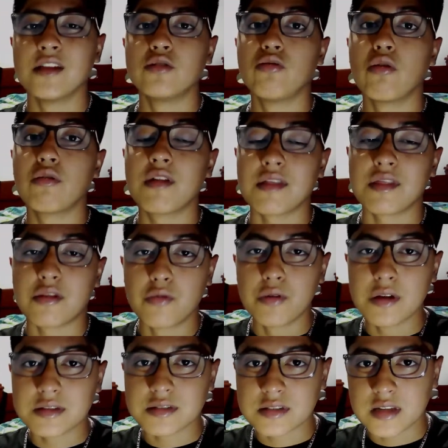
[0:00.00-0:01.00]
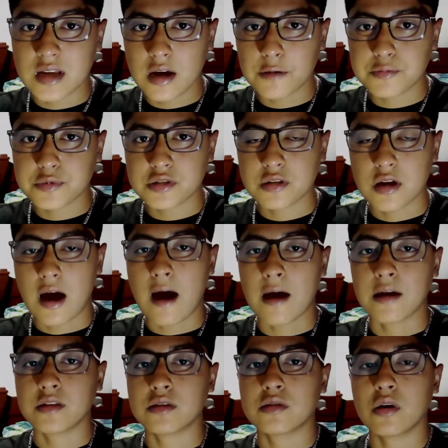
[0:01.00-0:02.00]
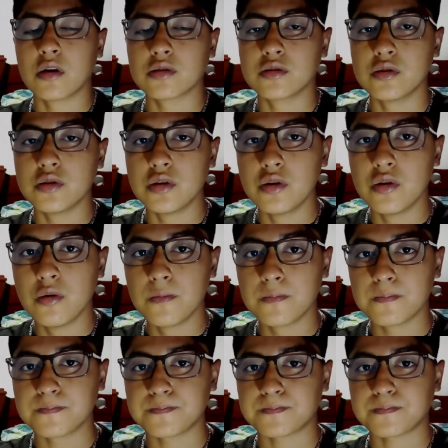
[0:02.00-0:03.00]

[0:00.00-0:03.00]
Do the 3 steps I talked to you.